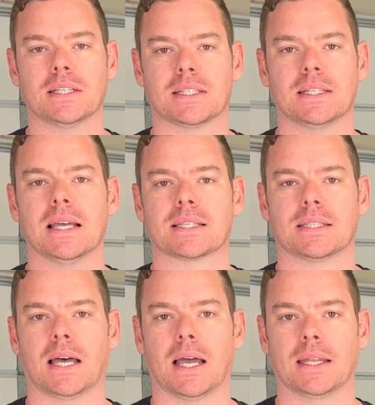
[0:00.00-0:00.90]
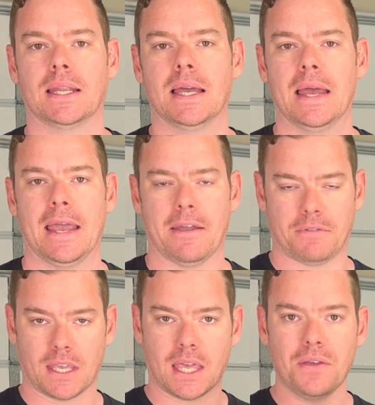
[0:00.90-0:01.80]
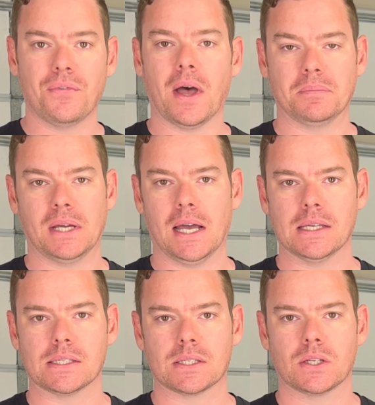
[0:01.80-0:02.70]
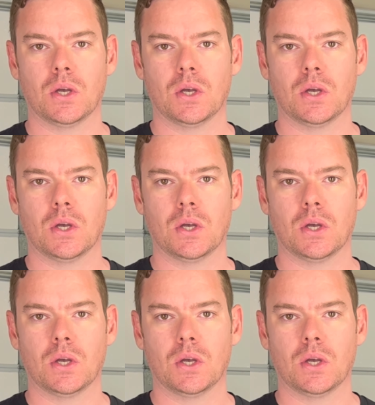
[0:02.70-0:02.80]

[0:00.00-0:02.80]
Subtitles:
CX-9 if the key fob dies